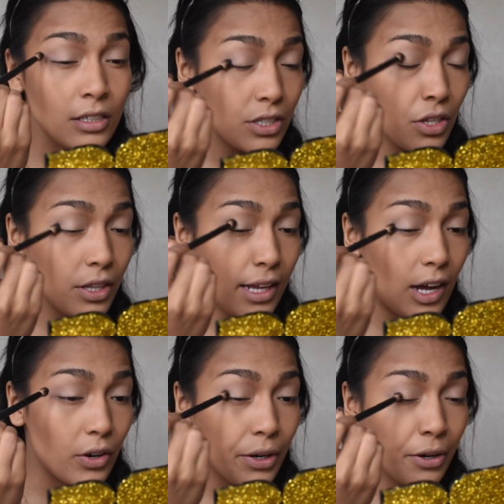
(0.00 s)
Just on the
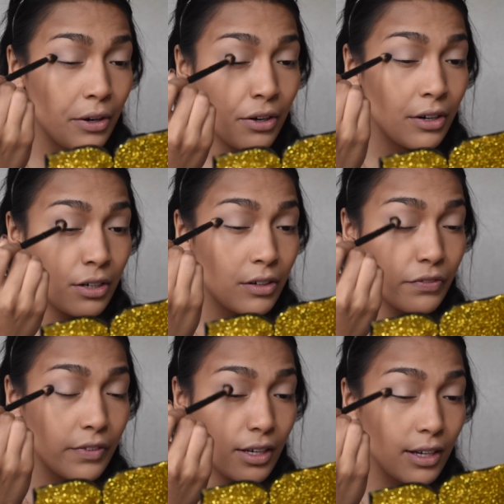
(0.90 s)
outer
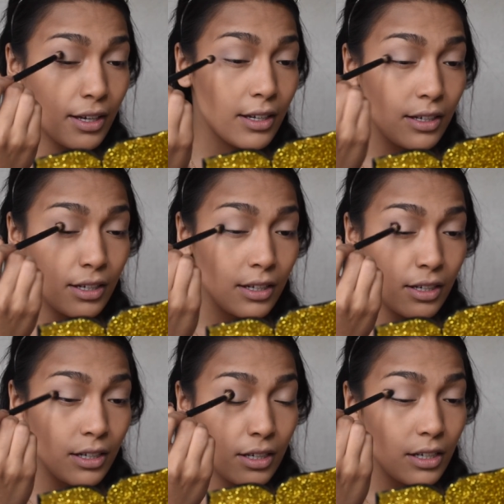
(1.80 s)
V.
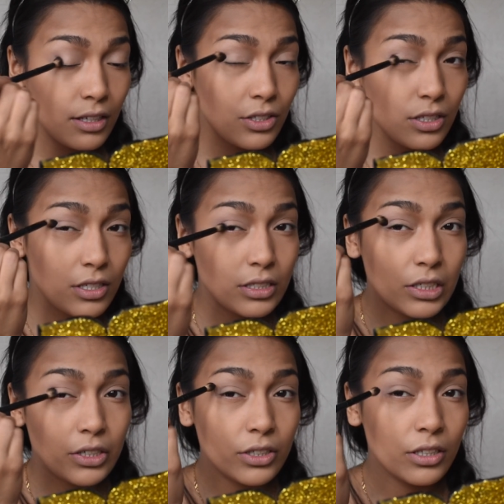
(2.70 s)
Just
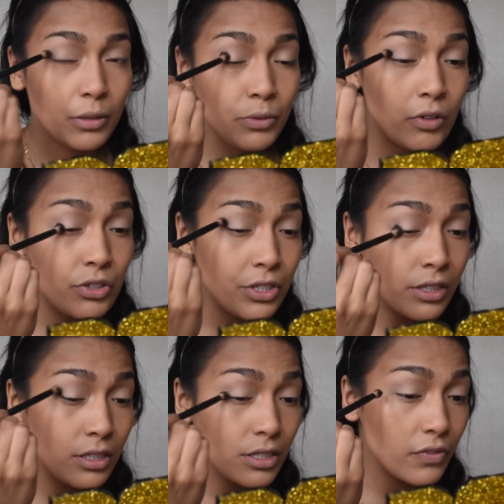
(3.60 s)
circular
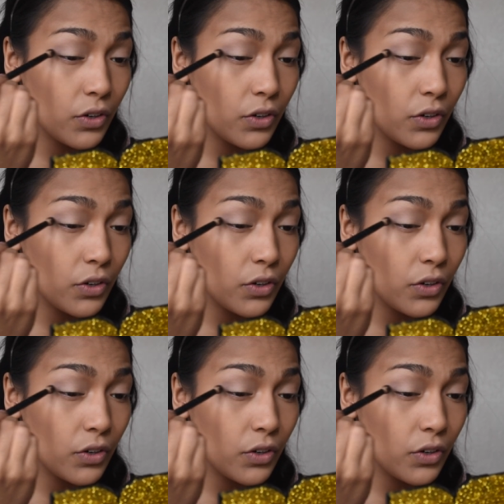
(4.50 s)
motions